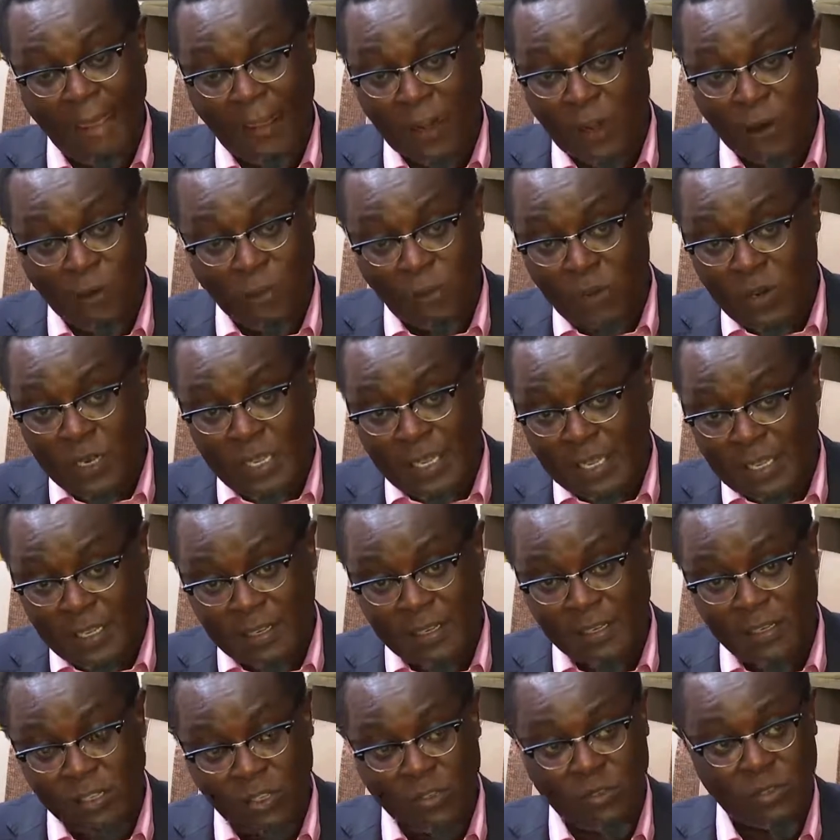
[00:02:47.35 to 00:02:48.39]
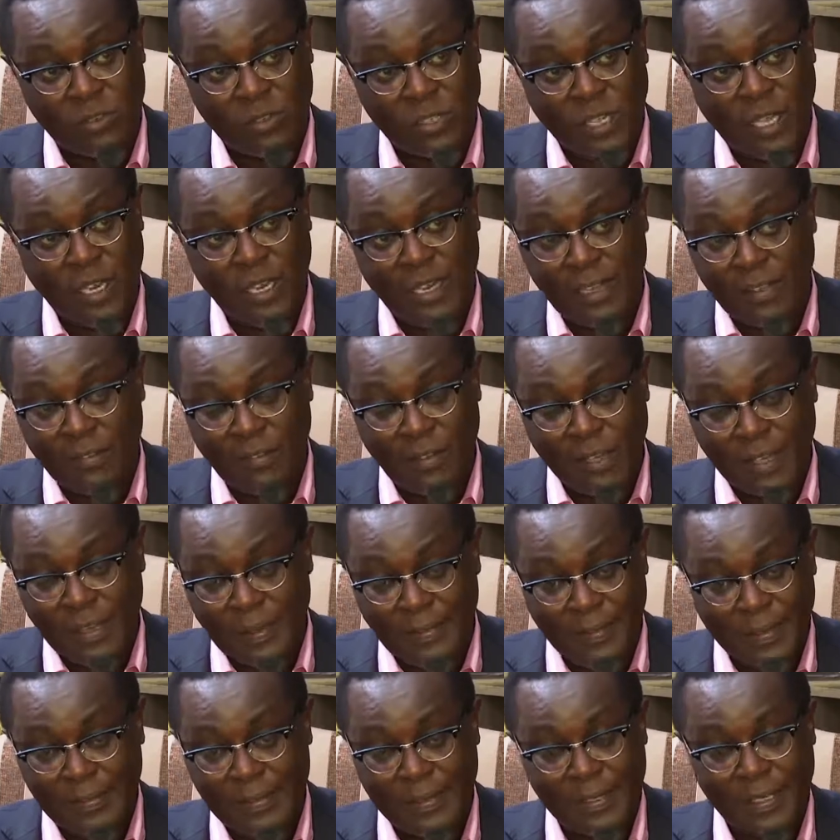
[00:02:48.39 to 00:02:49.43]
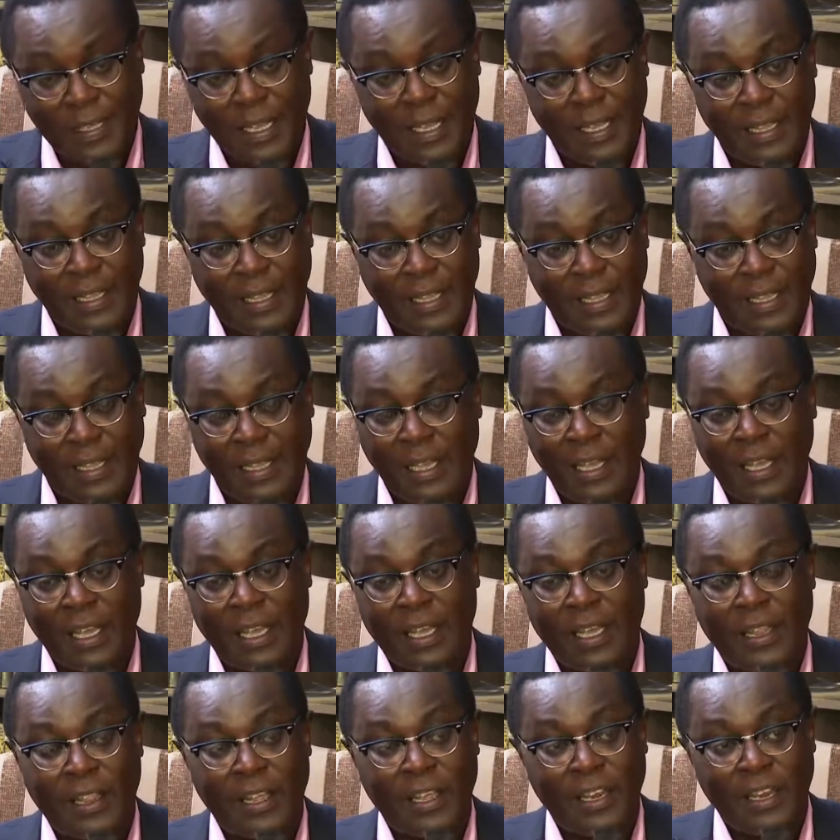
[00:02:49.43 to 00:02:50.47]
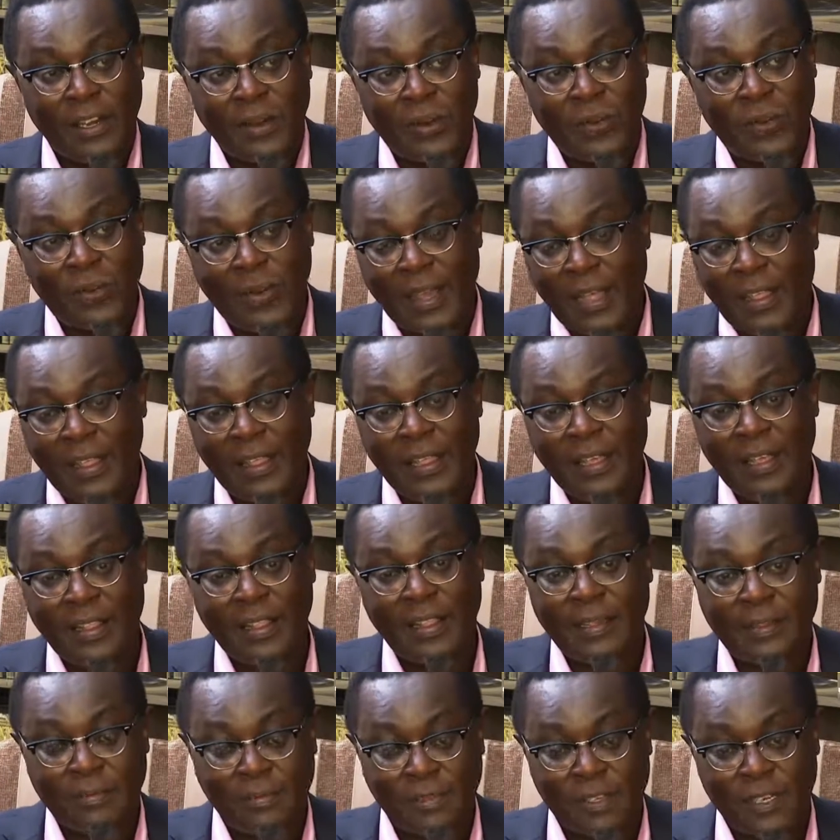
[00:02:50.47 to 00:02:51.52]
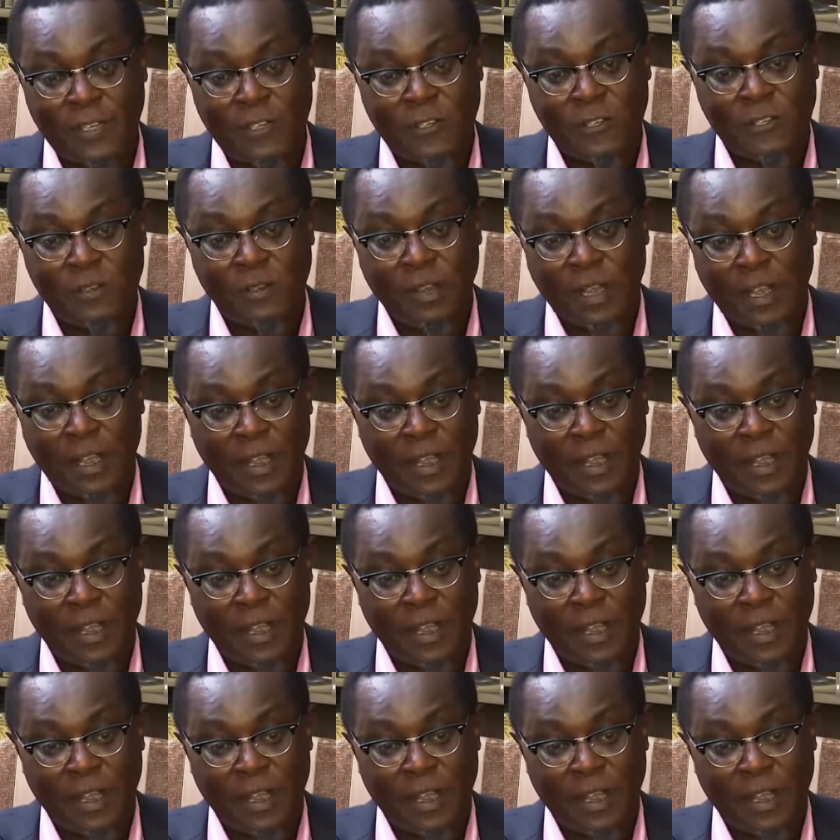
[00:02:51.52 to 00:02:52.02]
Nobody else knows. And if you hear people saying they know, I think they're just